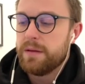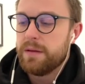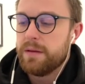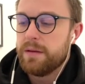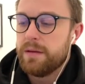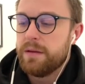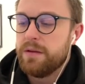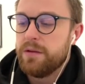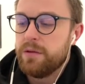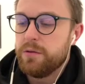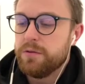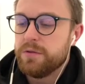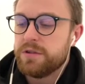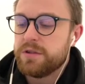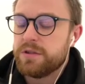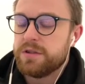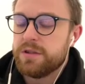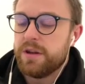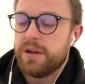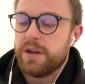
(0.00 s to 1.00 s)

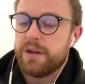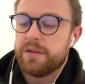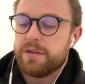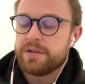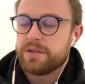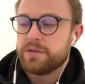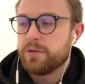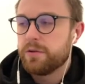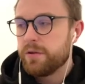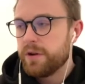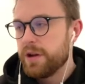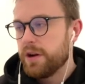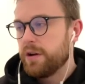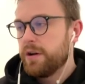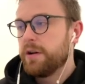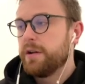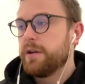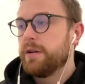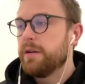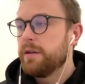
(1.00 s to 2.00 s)
use another story
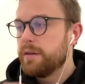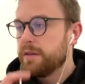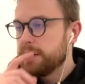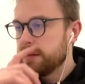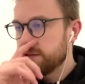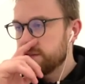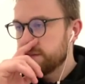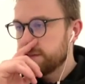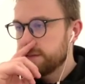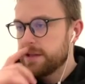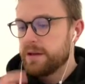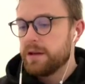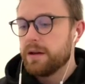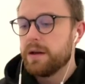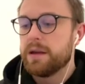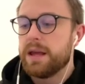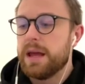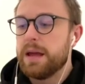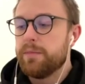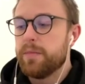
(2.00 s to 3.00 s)
on this
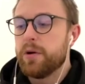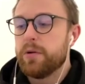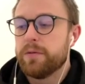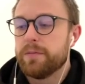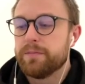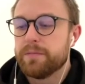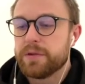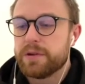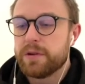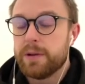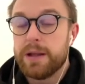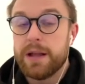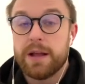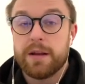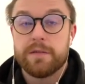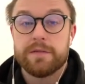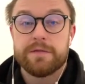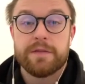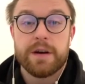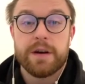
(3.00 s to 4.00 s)
game mode. So a lot
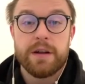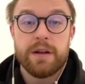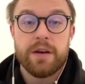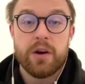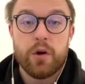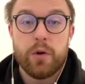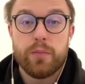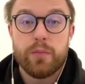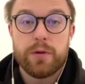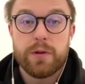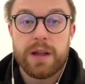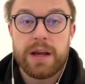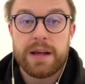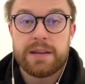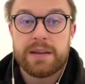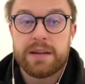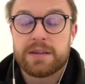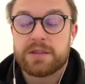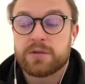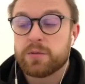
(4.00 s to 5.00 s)
of fun, hope you
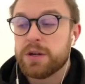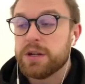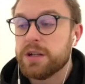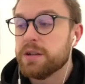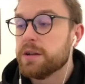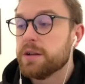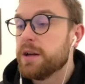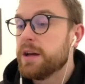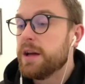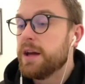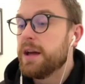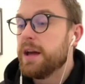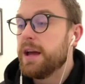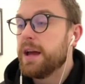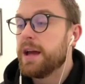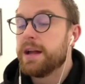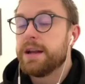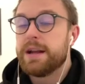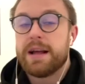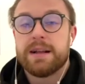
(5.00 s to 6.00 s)
liked it as well,
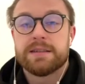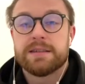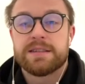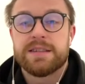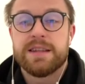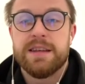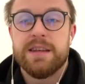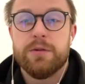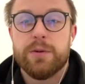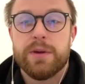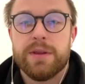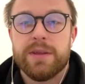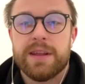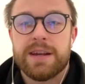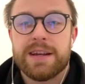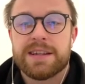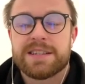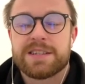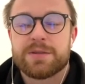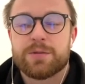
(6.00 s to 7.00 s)
and I'll see you in the
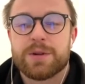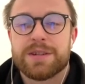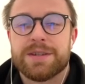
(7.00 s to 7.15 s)
next one.